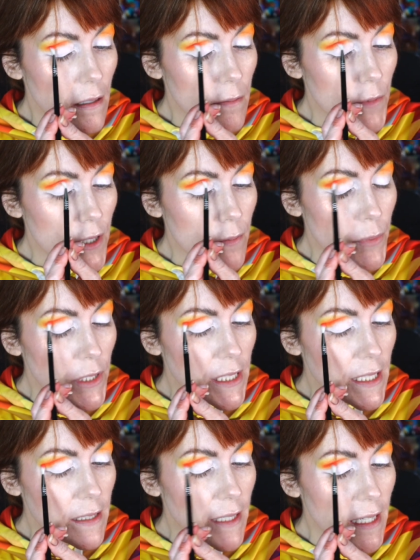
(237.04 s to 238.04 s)
I'm just
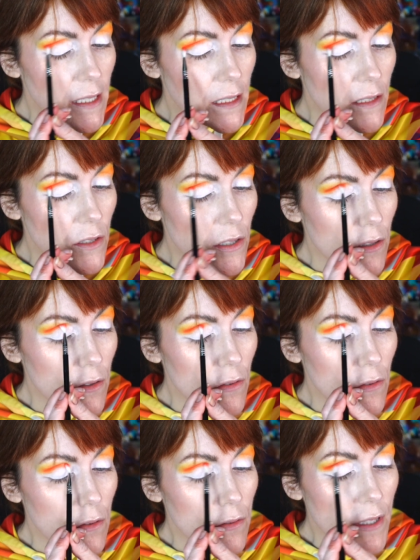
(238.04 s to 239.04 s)
blending that into
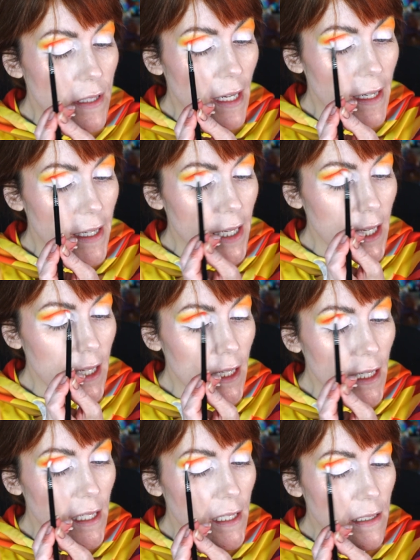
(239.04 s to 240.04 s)
the
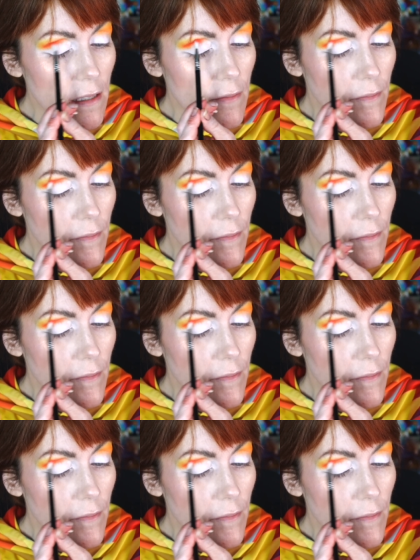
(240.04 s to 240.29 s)
socket.